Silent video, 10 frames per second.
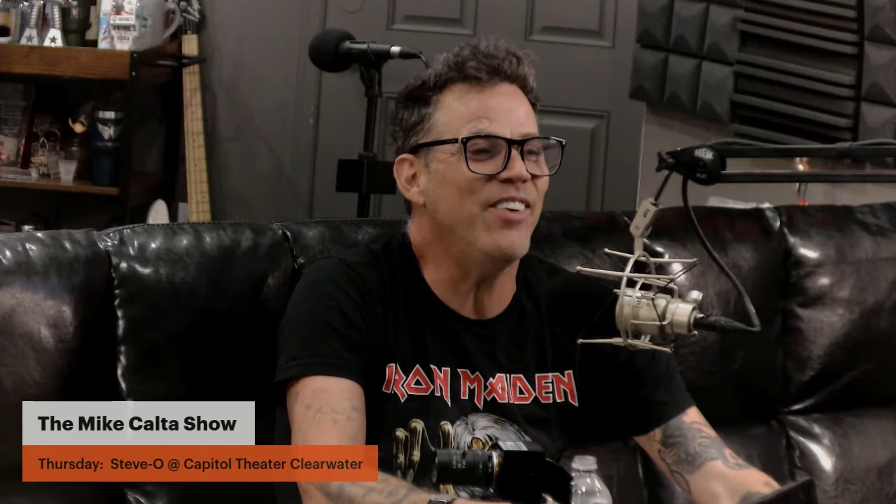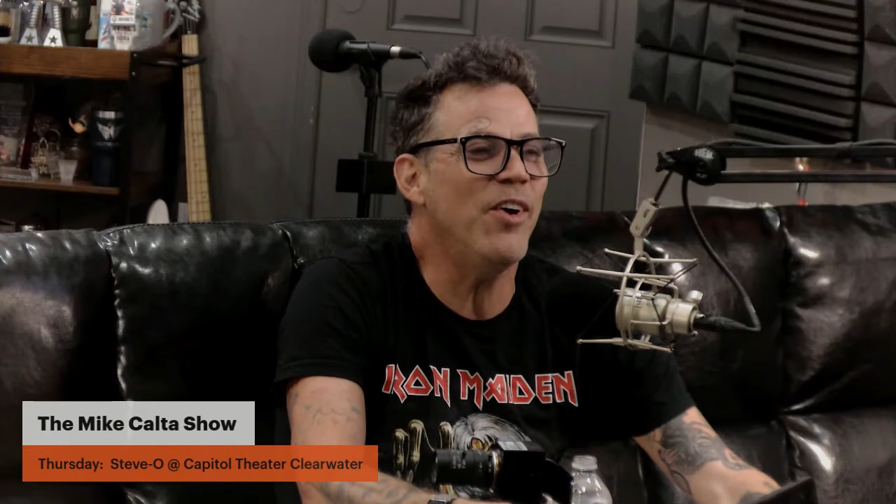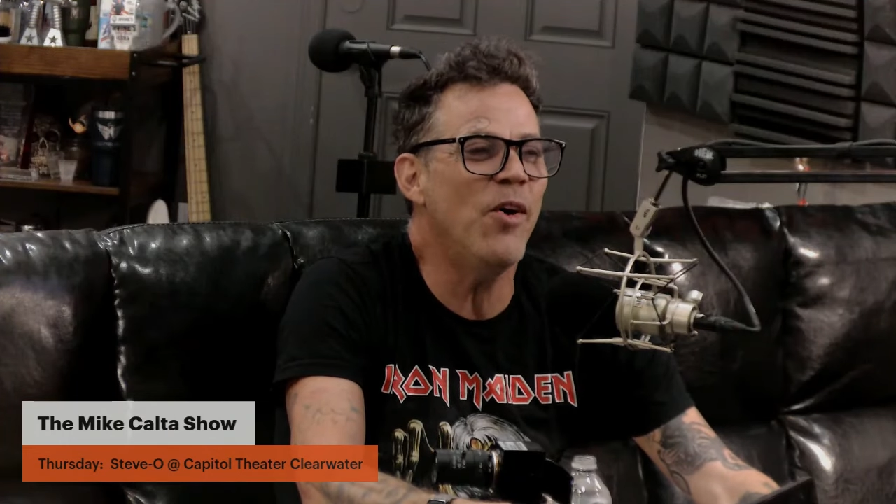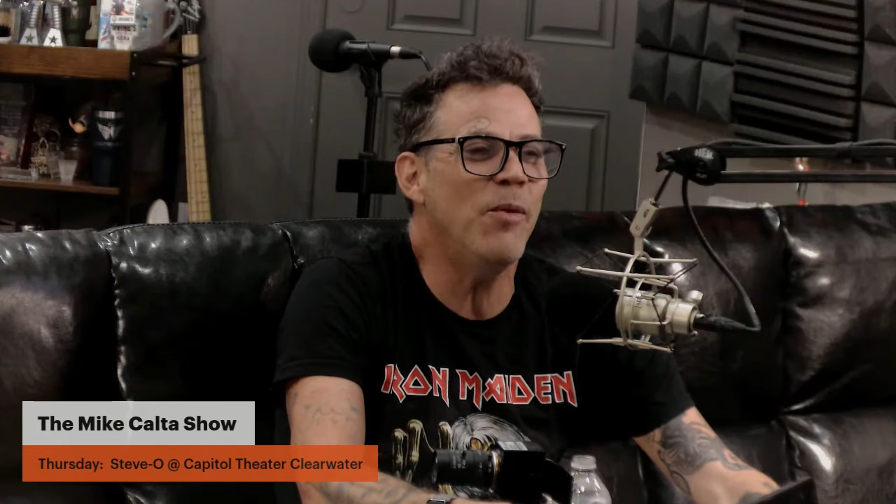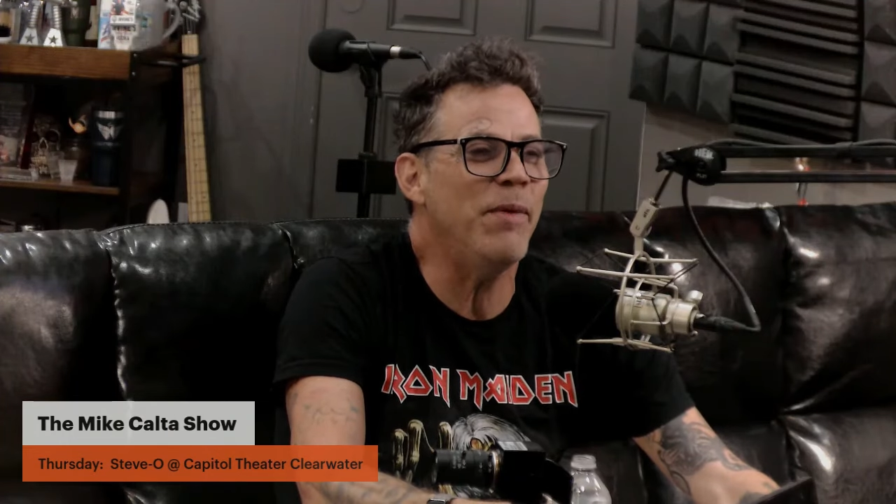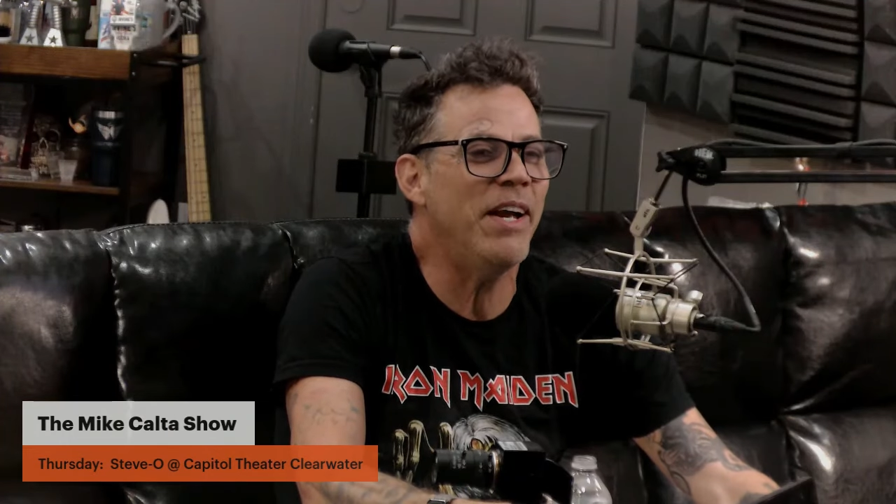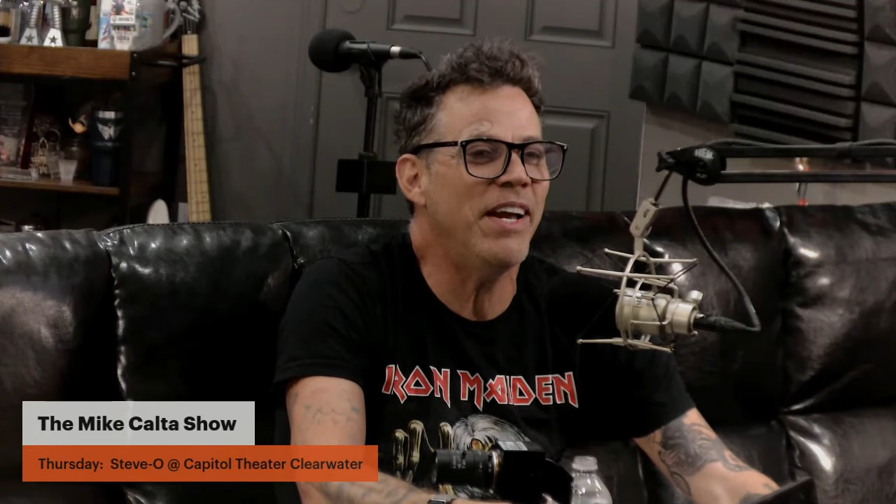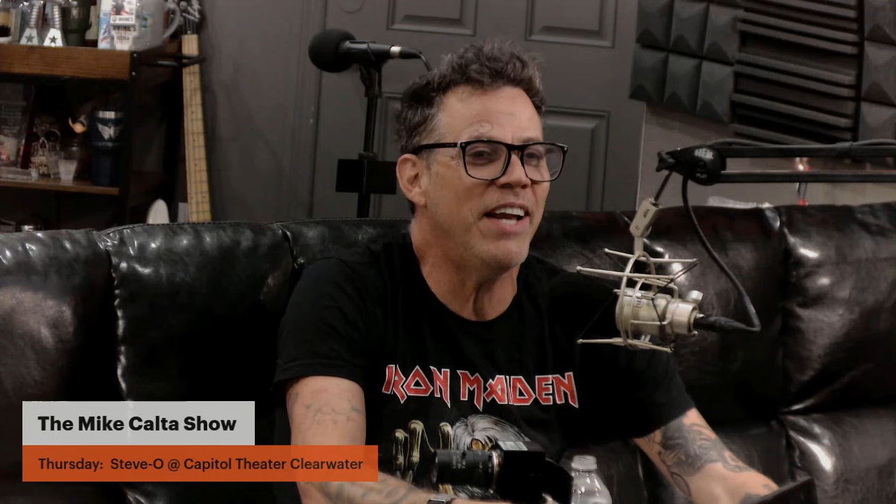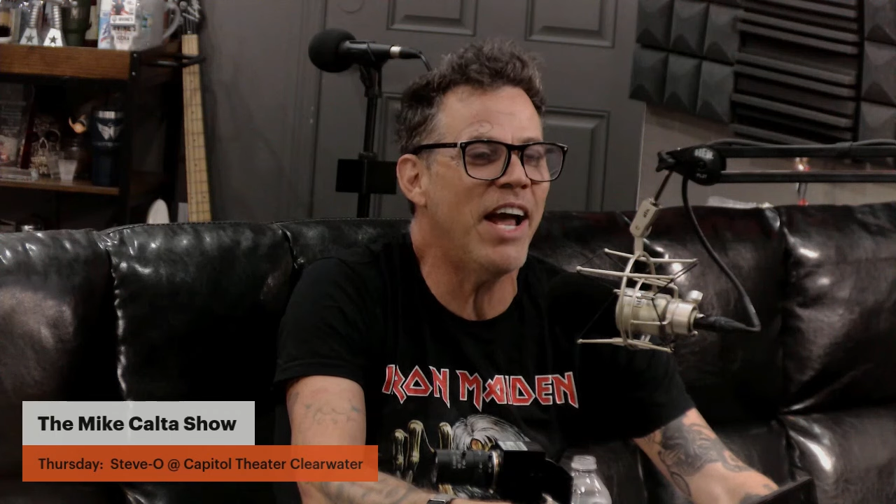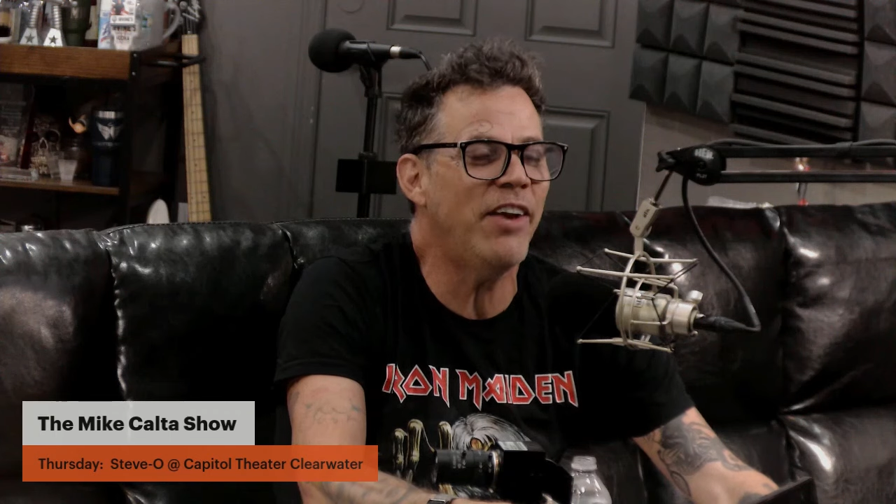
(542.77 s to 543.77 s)
know,
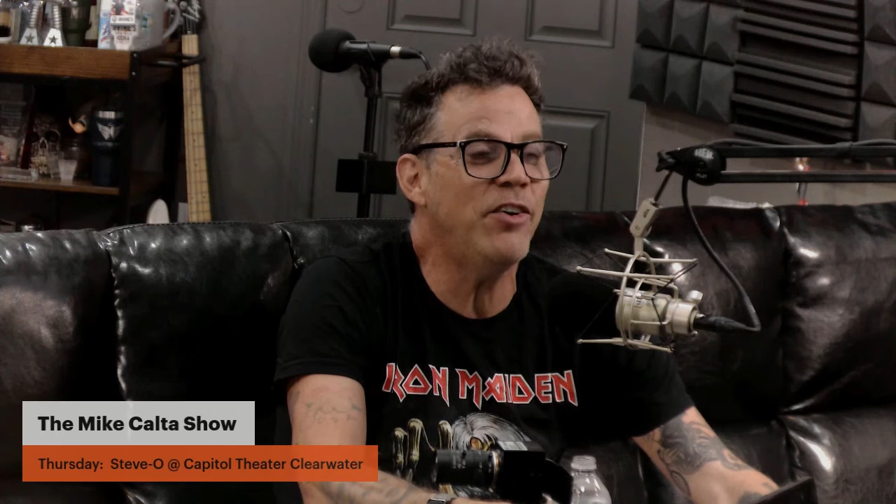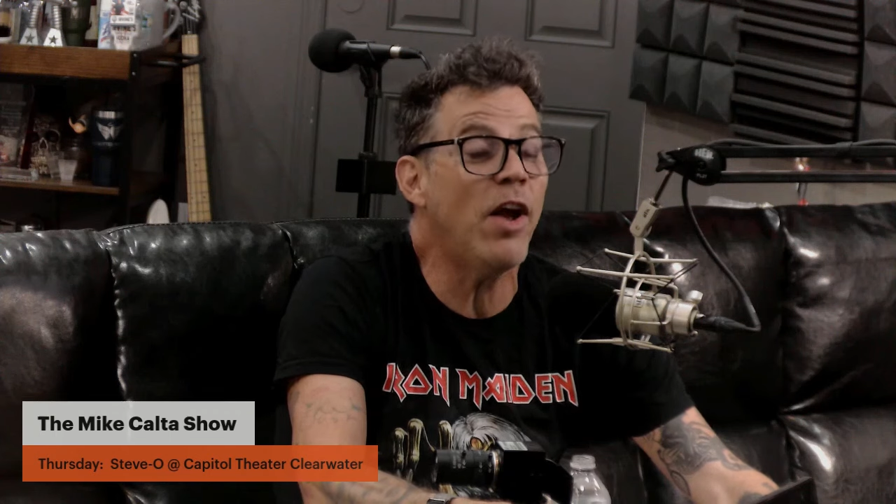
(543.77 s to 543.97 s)
man. I don't know.